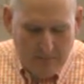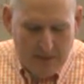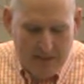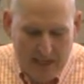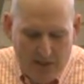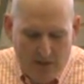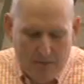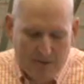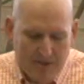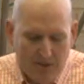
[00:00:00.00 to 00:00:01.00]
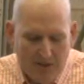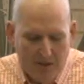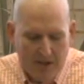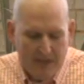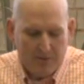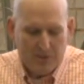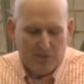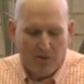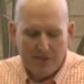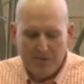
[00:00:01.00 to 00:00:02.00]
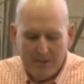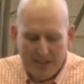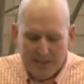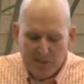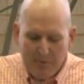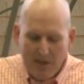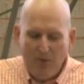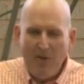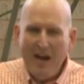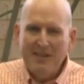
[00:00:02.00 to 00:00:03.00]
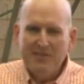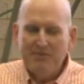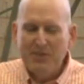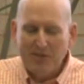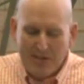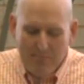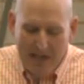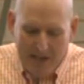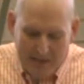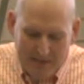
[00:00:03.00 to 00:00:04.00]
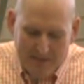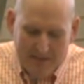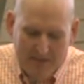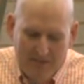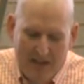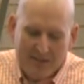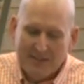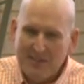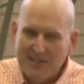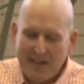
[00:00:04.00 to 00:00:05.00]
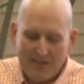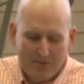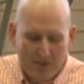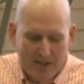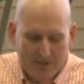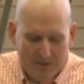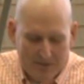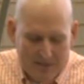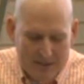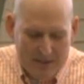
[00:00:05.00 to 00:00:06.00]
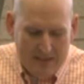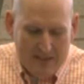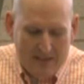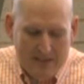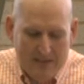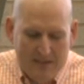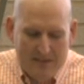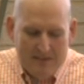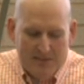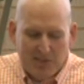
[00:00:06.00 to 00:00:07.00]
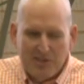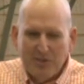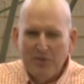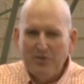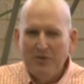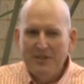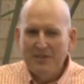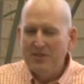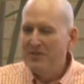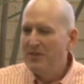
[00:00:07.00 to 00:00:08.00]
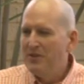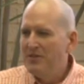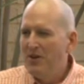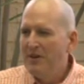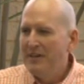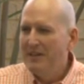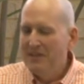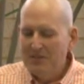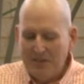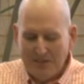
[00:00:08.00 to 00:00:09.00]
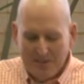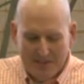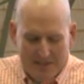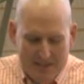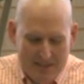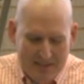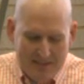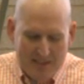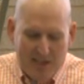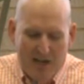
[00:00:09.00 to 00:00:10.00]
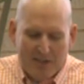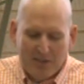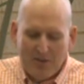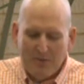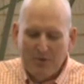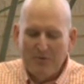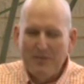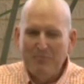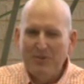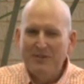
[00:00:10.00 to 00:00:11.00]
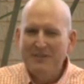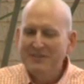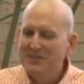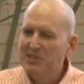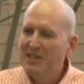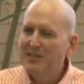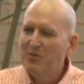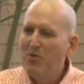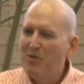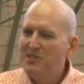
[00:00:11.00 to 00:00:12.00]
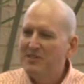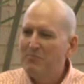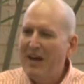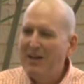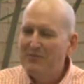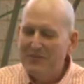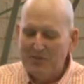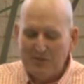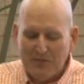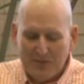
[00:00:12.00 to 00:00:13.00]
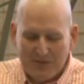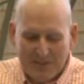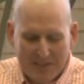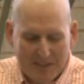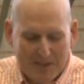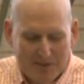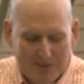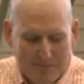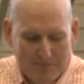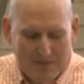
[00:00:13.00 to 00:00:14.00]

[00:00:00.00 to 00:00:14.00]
Men like Crummer no longer have to resort to eating spare rinds of dirty bacon they found on the side of the road to soothe their gnawing hunger. This hunger Crummer remembered just like the horrors of the battlefields for 50 years.